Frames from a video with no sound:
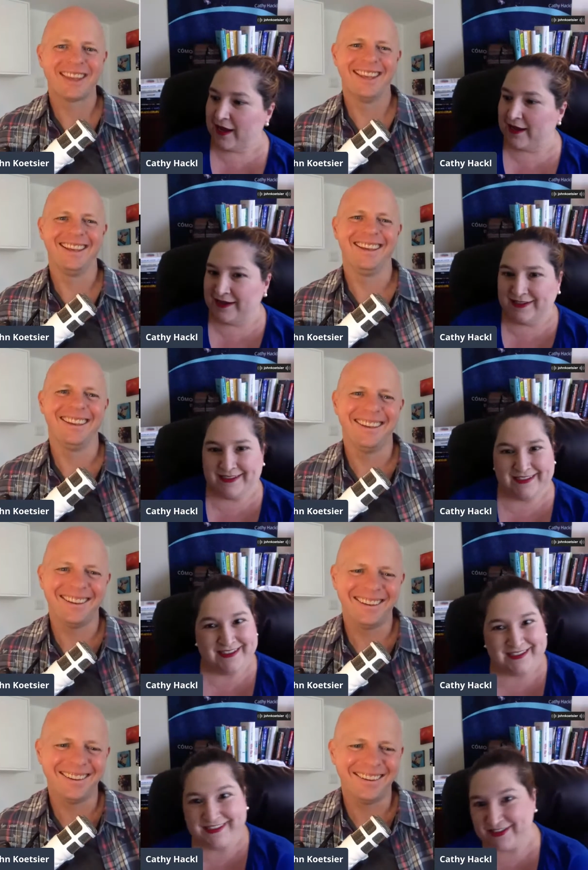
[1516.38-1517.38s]

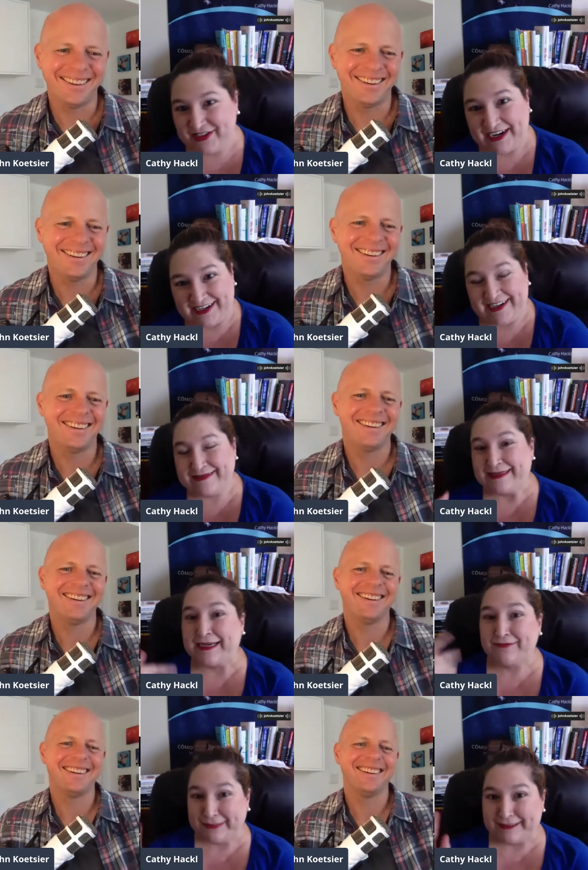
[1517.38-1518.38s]
Speaker 1: I think
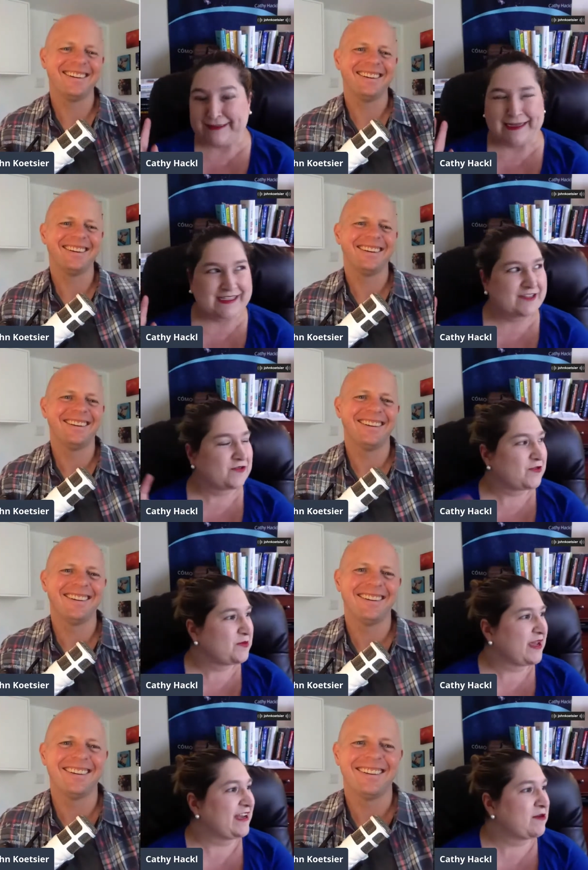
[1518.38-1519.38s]
I've learned a lesson through the
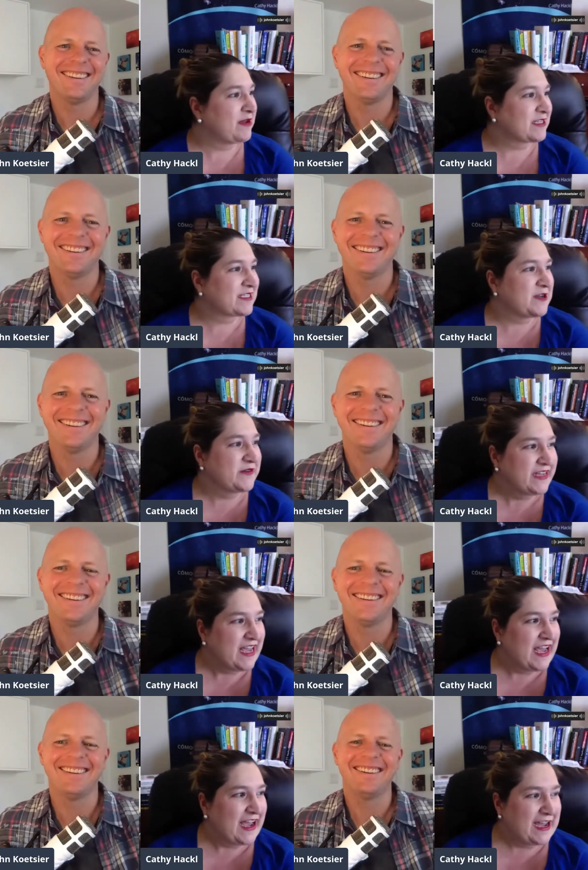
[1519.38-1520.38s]
pandemic. So,
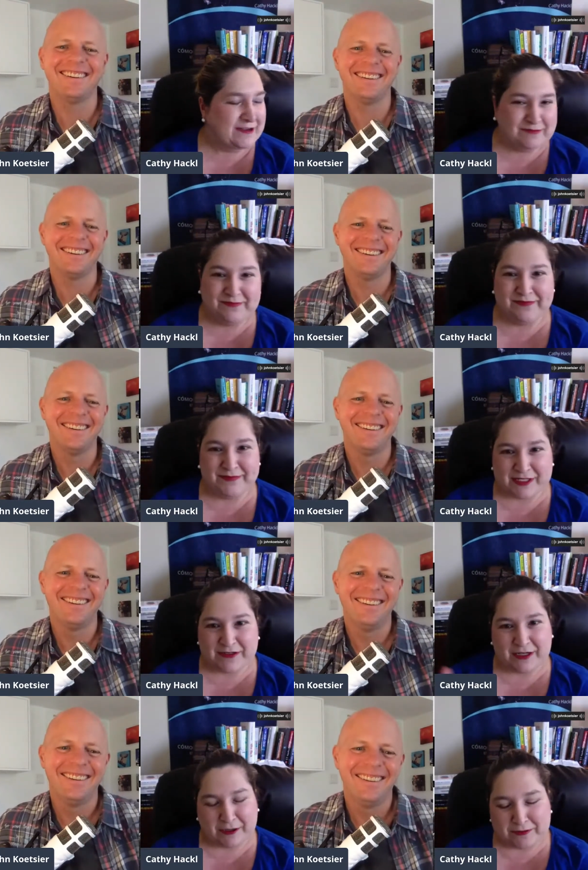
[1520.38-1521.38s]
um, so
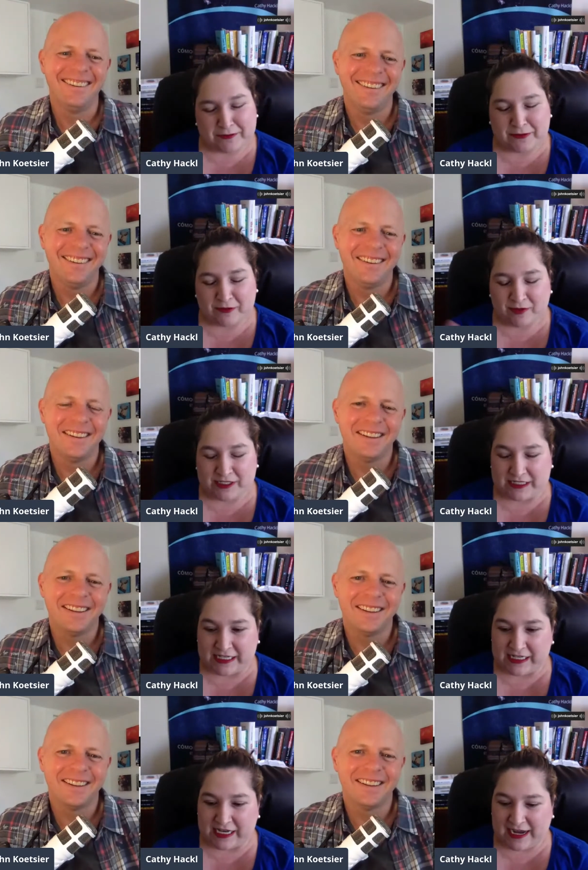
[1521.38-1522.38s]
you know, we'll
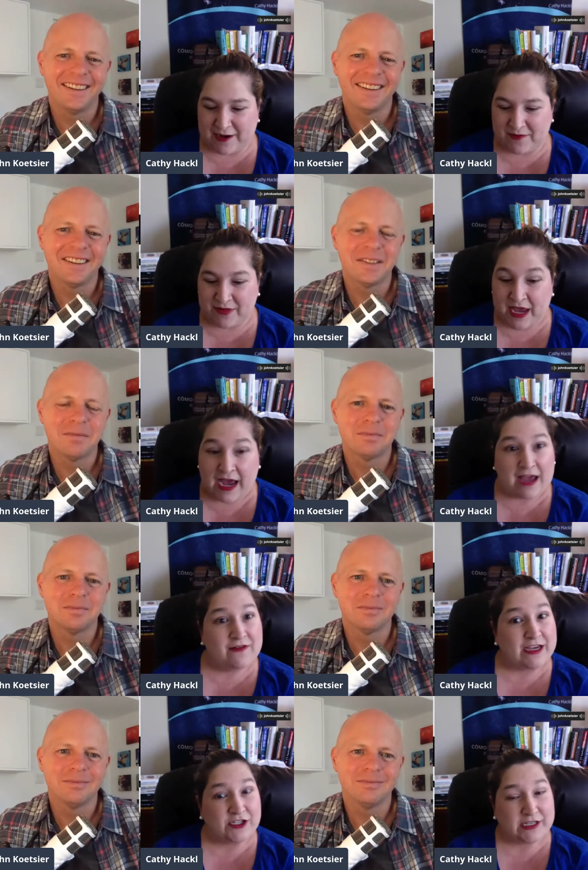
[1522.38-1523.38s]
see. Um, I've
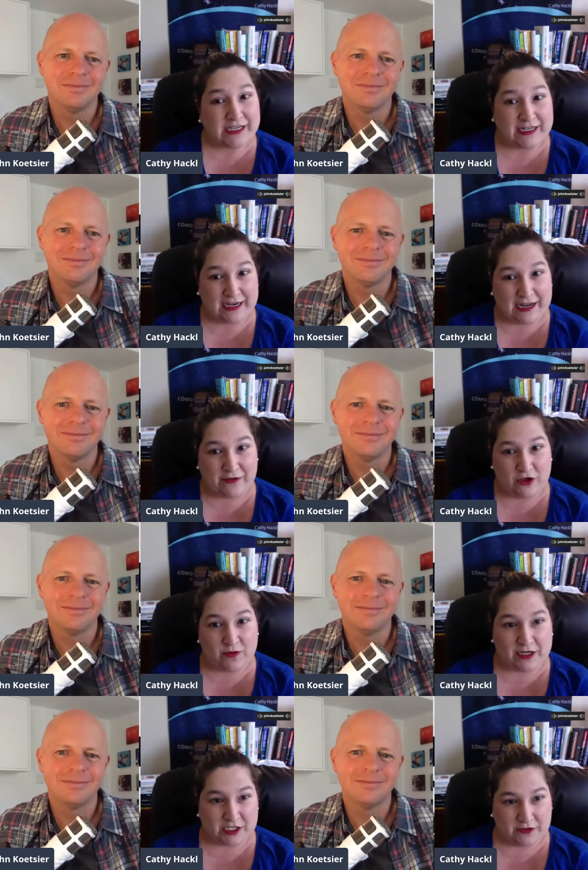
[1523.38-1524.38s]
actually now that you
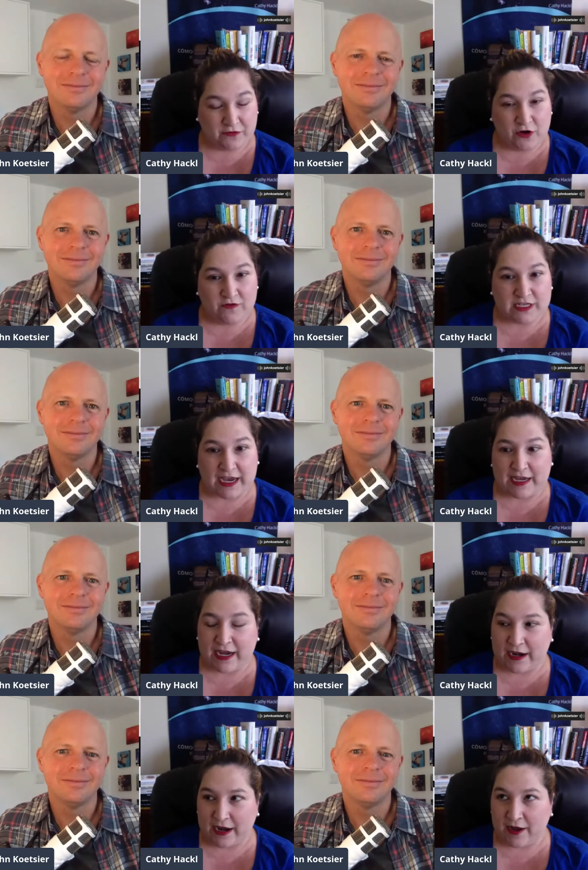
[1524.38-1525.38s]
mentioned Forbes, I
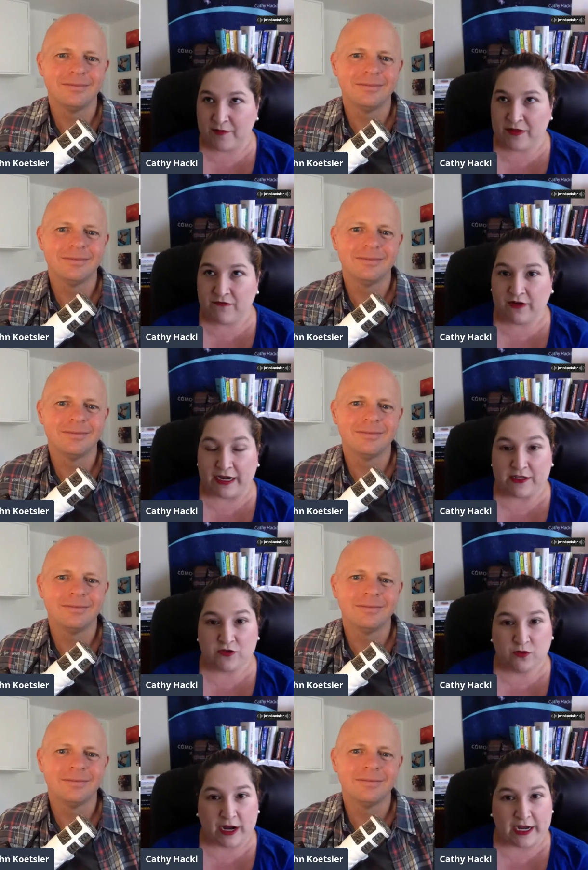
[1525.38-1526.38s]
got um, invited to
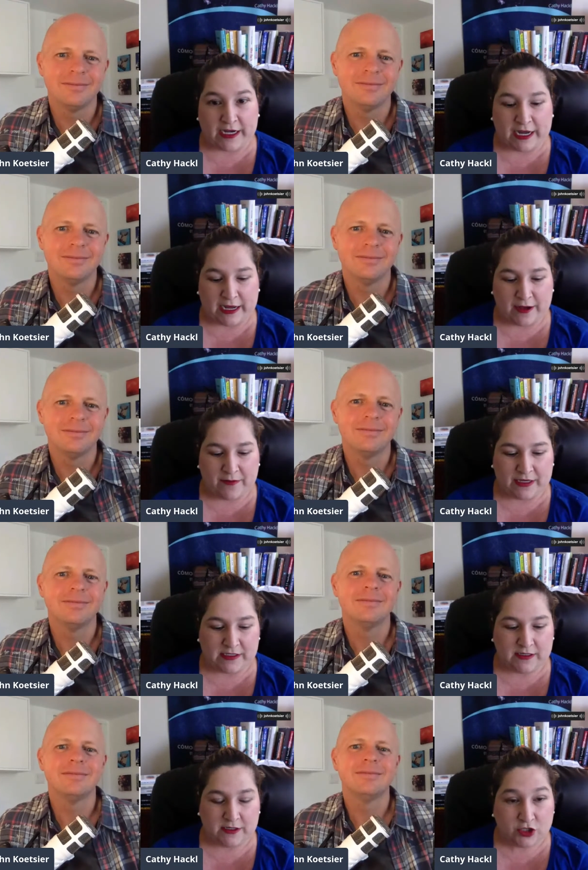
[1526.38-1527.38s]
write um, as
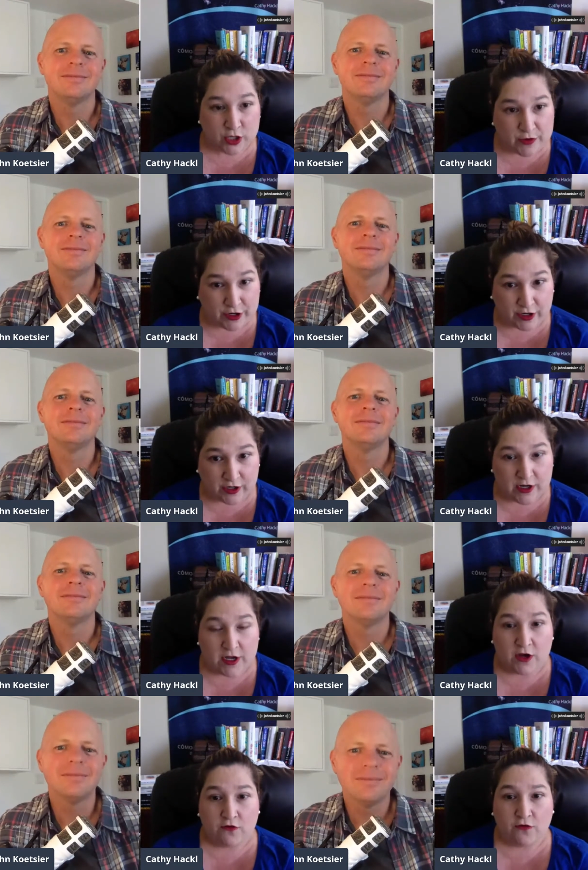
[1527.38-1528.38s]
a contributor
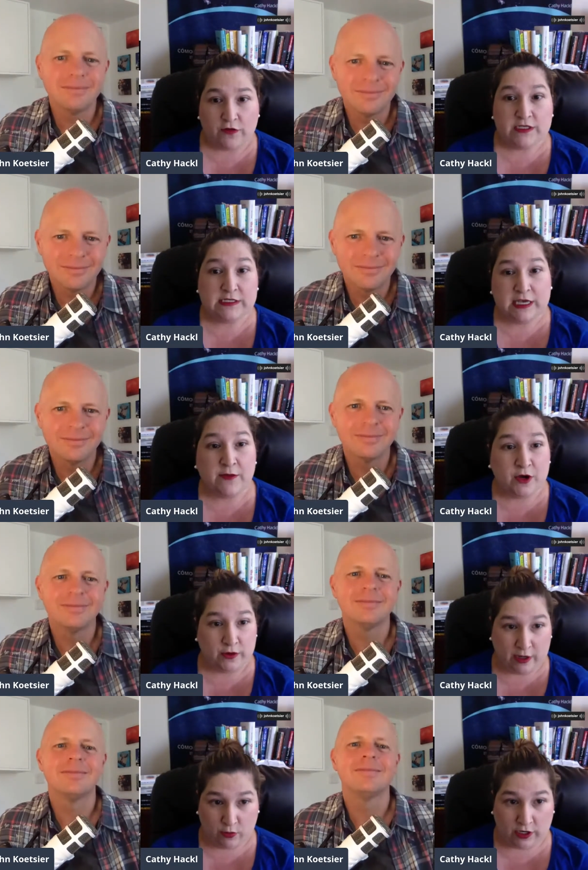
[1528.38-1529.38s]
for the CMO
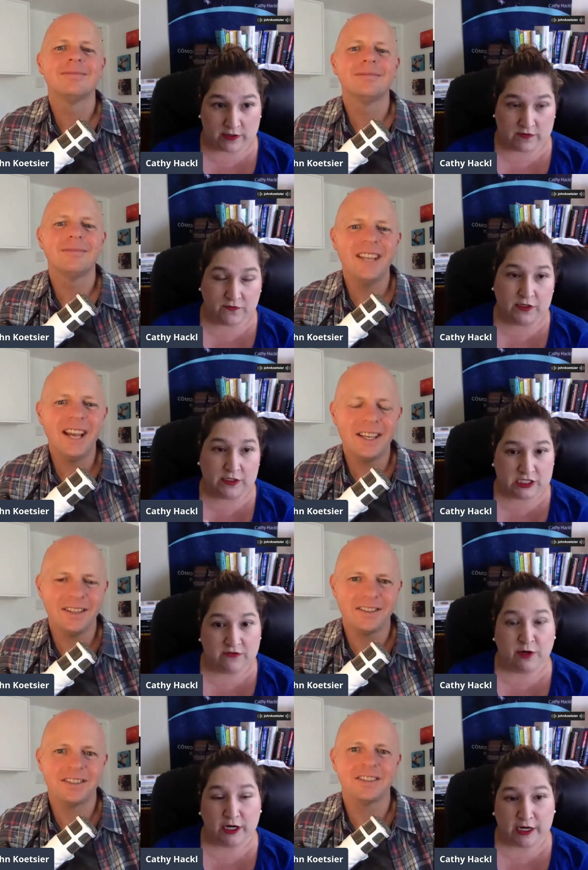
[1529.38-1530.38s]
network, so for nice.
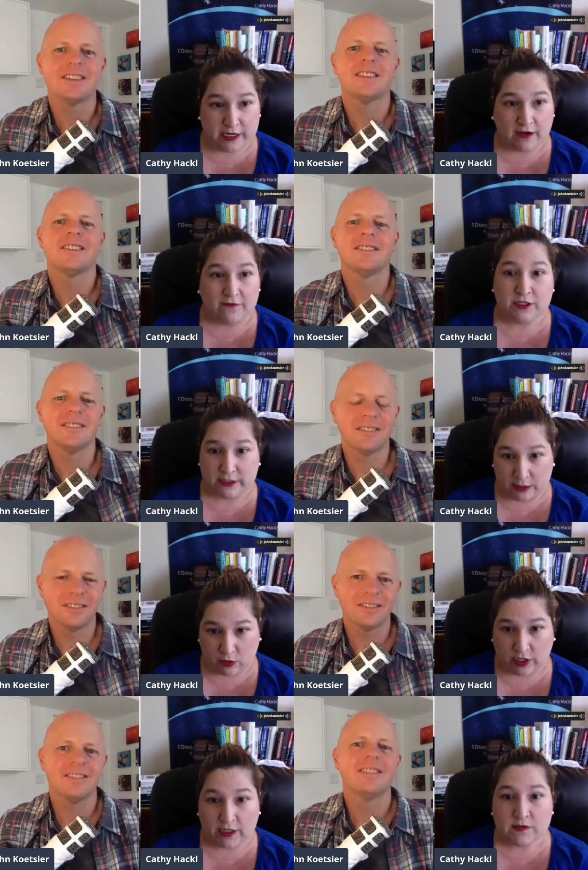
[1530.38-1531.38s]
the marketing officer
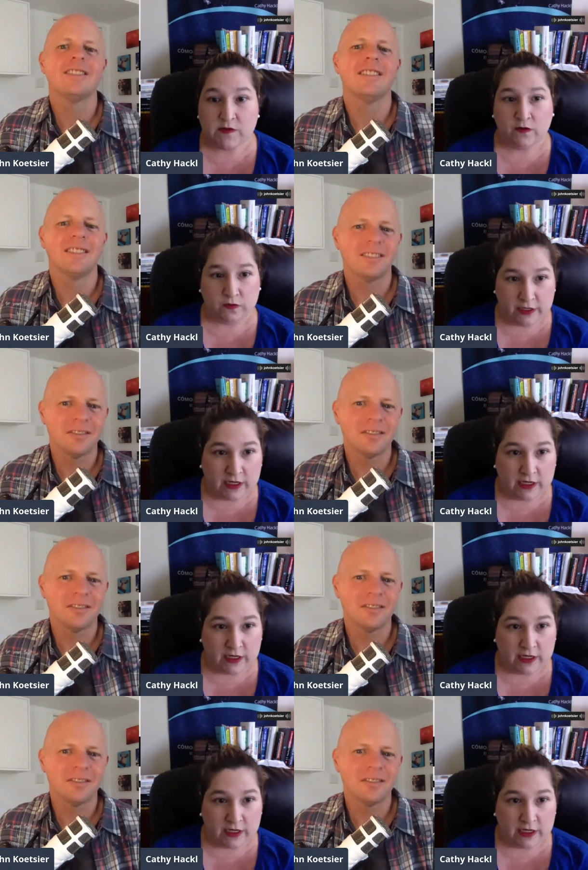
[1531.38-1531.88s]
network. So